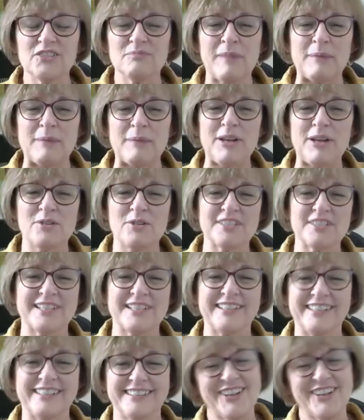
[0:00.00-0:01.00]
Maybe
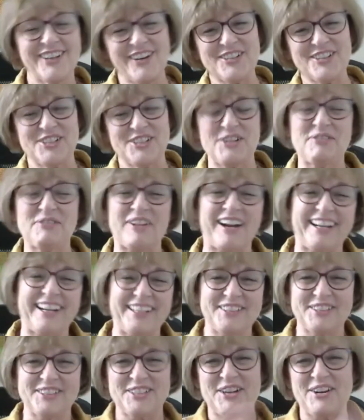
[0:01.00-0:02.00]
hosting a talk show where I get
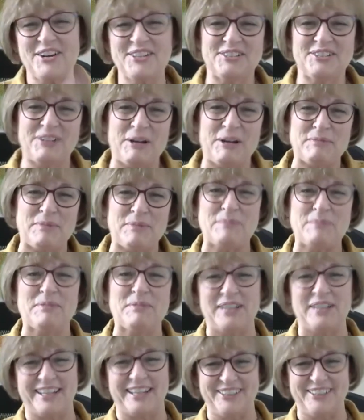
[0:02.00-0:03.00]
to talk to great
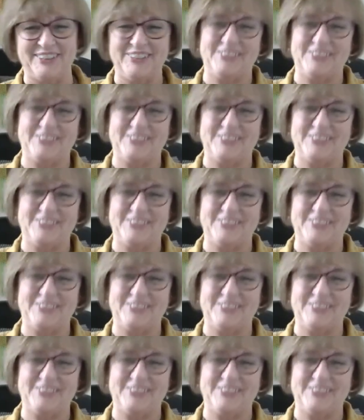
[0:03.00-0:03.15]
people like you.